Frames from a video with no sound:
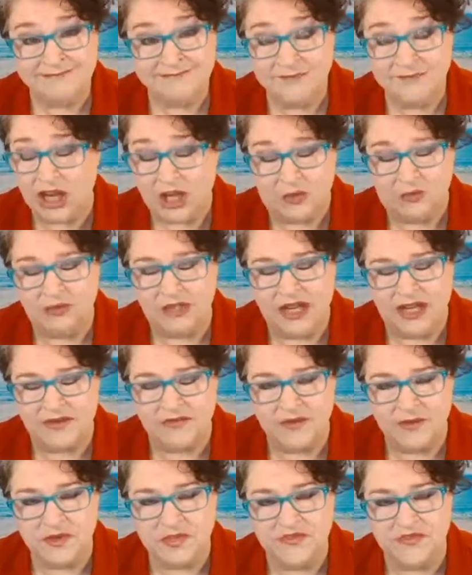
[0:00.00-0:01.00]
No, none
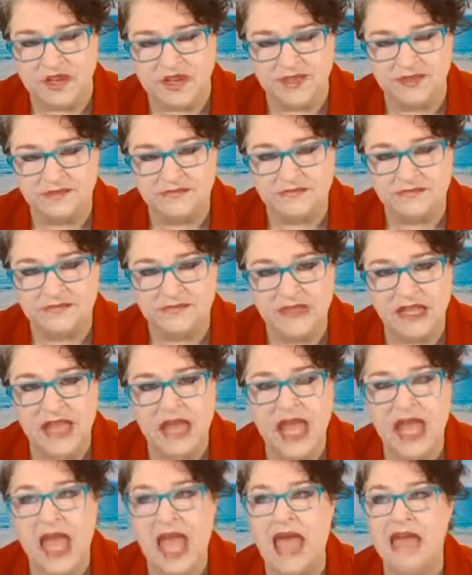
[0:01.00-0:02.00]
of it was fun.
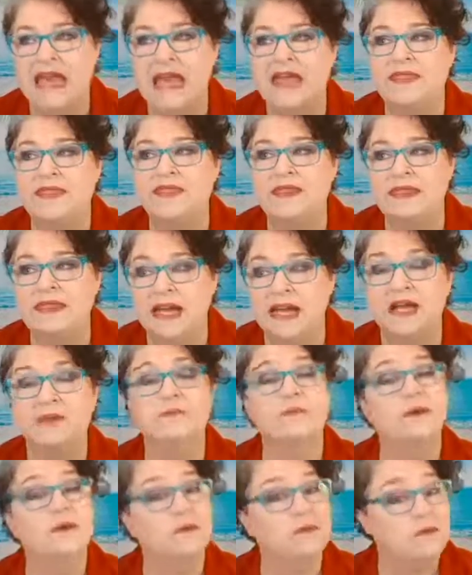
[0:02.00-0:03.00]
And at the
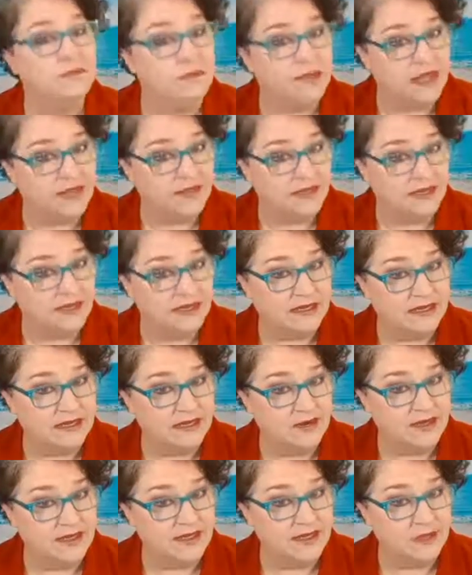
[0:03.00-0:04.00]
time, being that I didn't
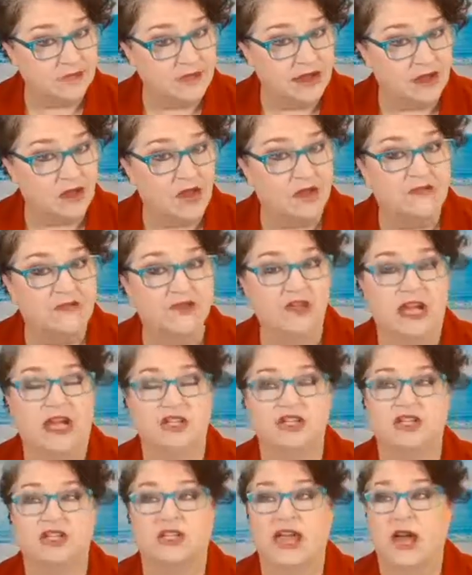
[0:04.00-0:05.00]
know anything about law of
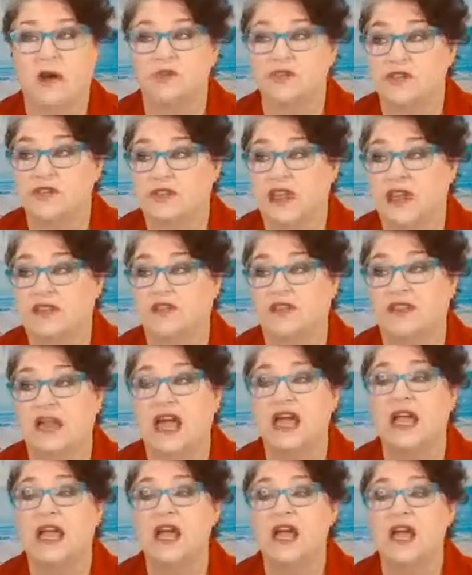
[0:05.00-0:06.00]
attraction, I was just kind of
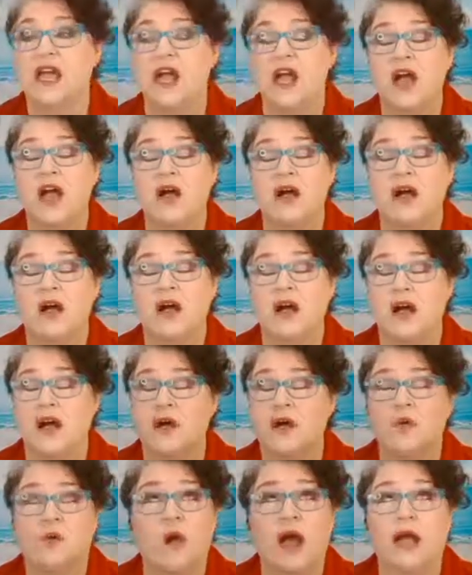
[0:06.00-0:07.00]
like,
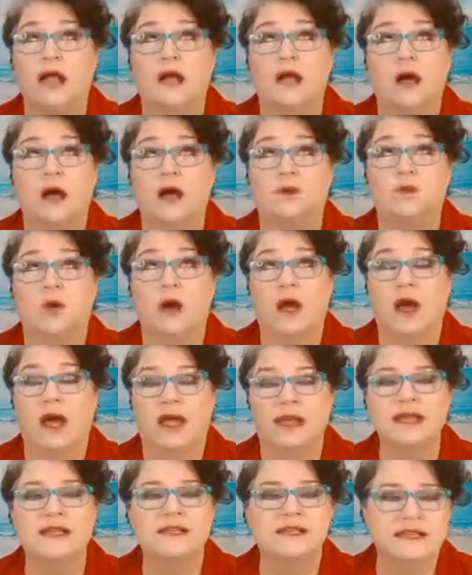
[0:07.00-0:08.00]
why, God,
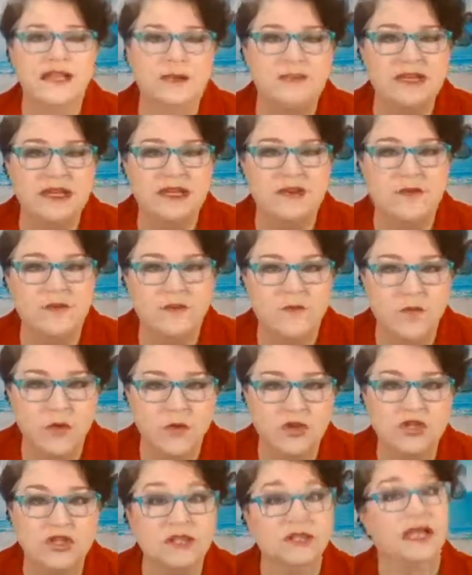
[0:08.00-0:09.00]
why? Except,
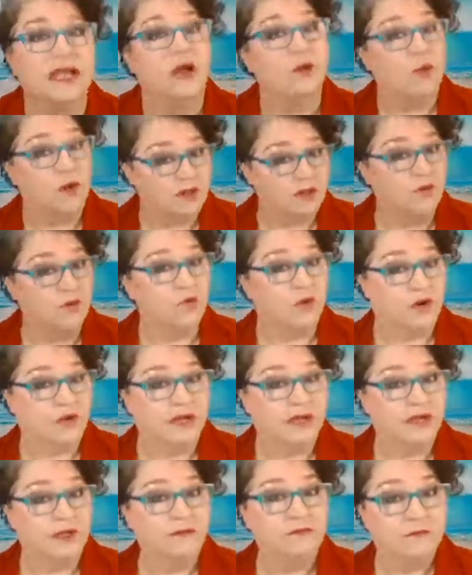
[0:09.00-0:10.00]
fortunately, I wasn't
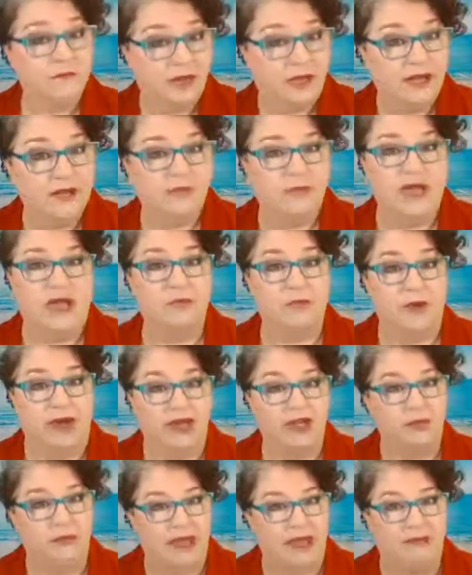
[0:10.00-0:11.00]
working, right? We had a
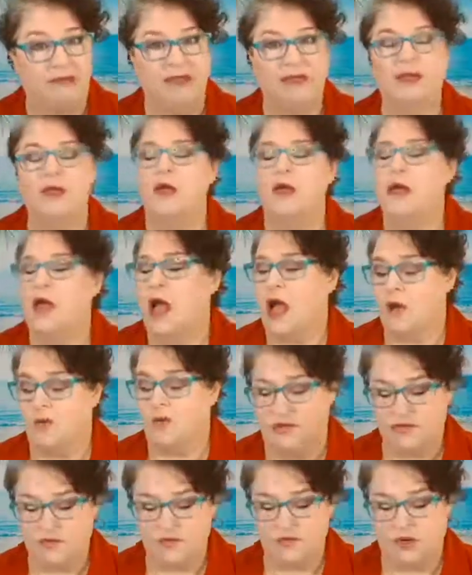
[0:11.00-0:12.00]
brand new baby. I
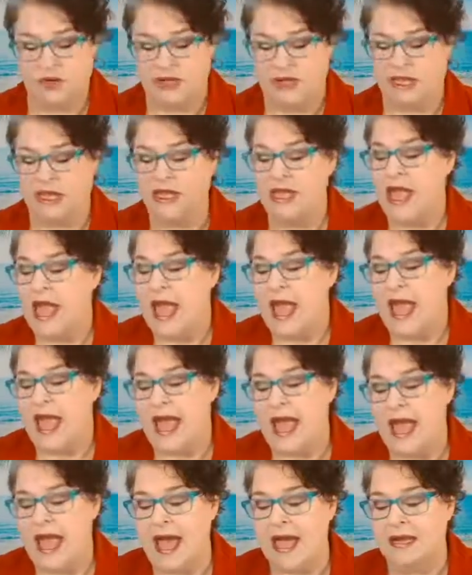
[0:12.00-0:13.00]
wasn't working.
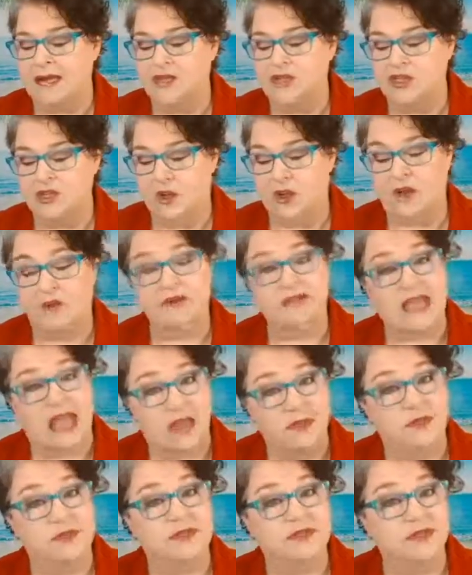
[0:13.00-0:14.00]
And so I was
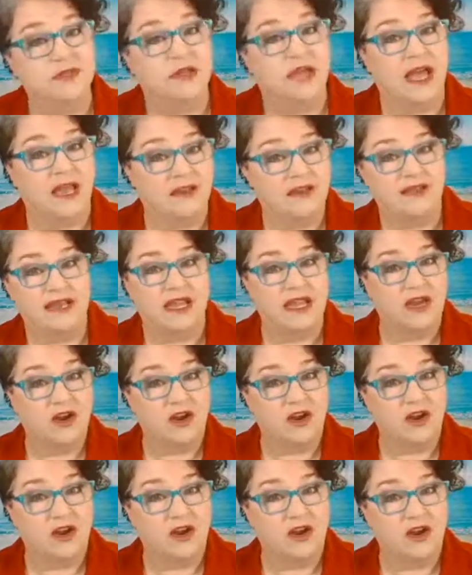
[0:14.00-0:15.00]
able to kind of take care
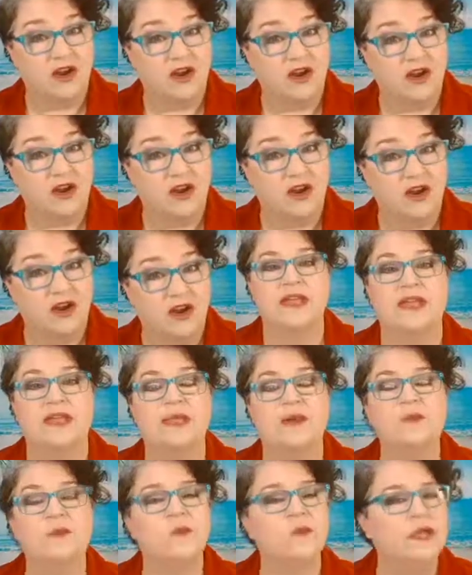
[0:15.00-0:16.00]
of all these details. And
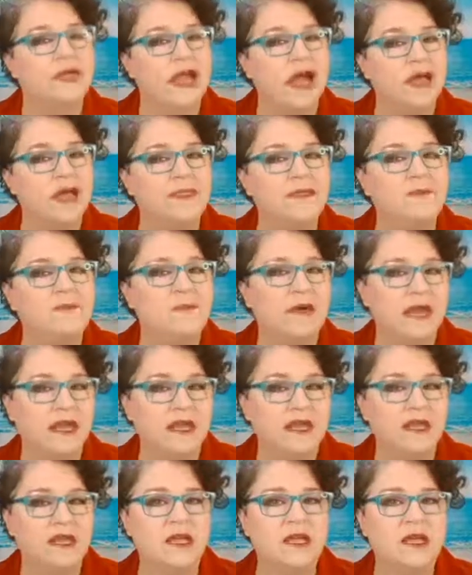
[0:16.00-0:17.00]
then when we got the
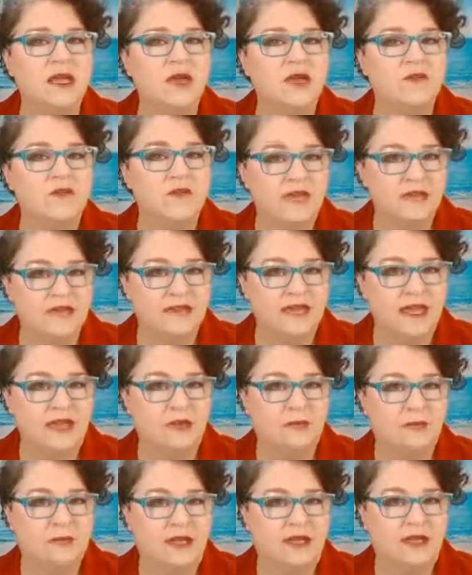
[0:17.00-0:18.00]
money for the
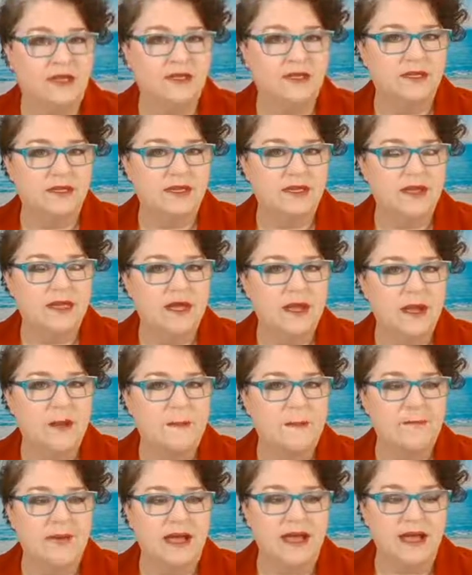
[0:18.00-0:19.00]
settlement,
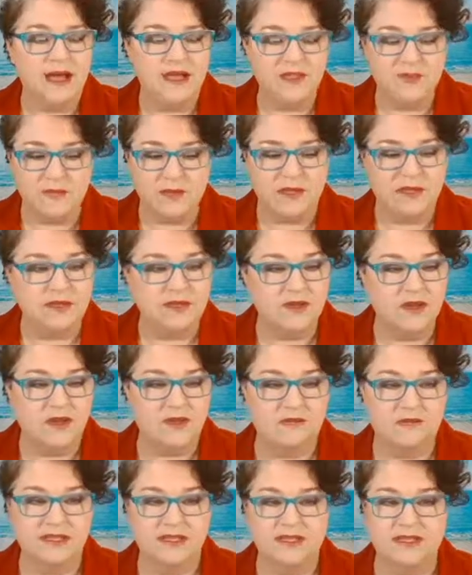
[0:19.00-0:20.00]
my husband
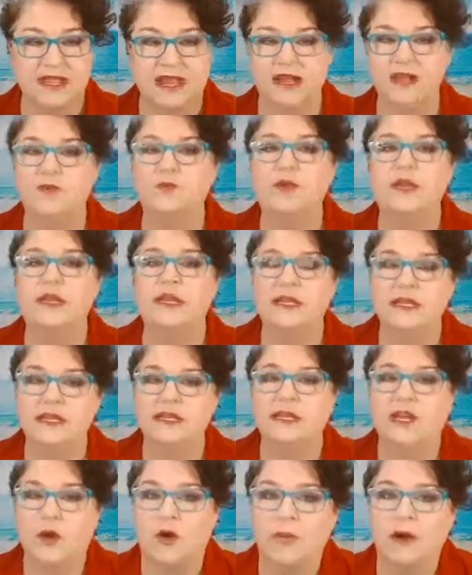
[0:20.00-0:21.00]
decided we needed
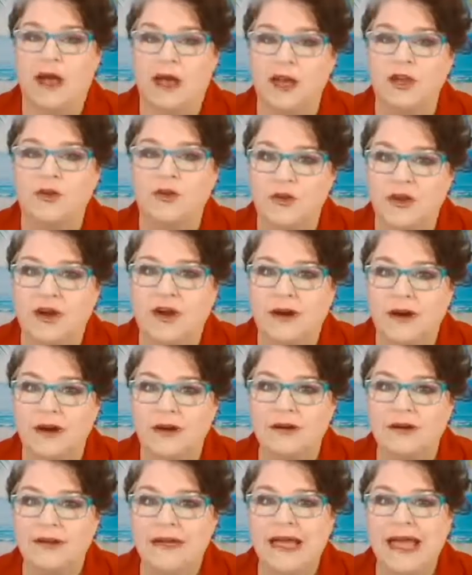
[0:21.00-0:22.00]
to go buy a new car.
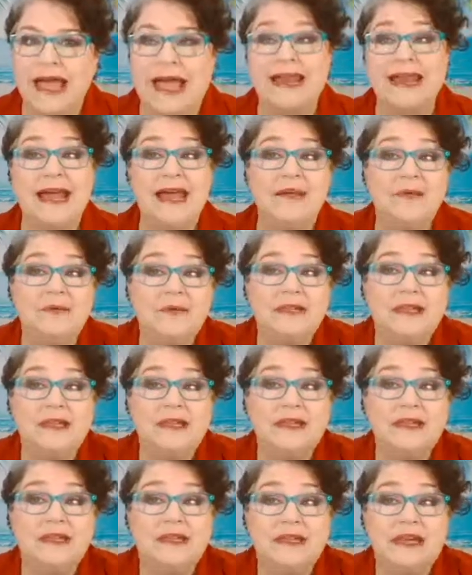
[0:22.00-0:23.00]
And I
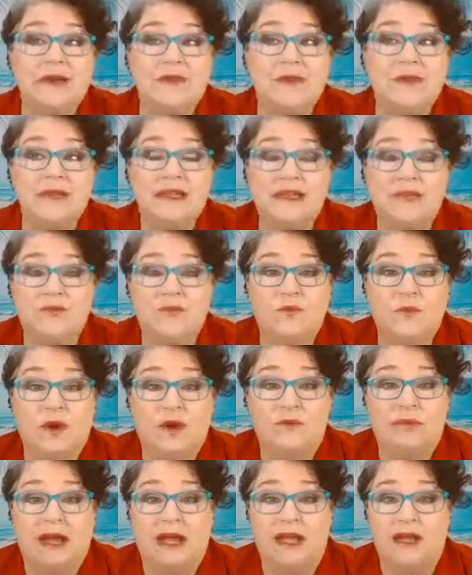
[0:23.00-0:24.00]
really didn't want
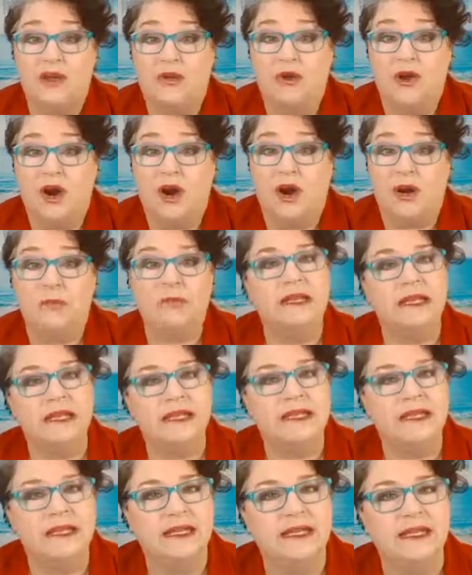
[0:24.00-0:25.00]
to buy a new car, but he
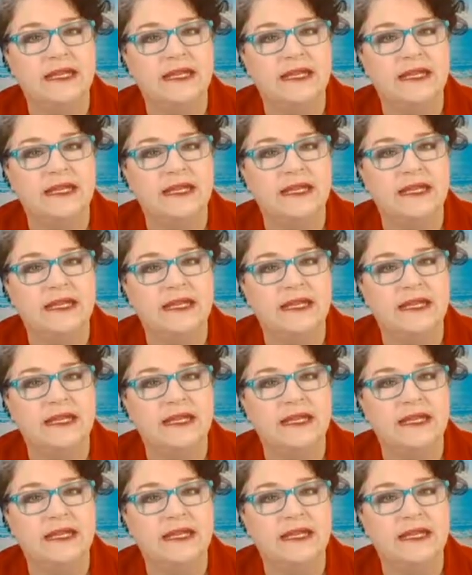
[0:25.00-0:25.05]
did.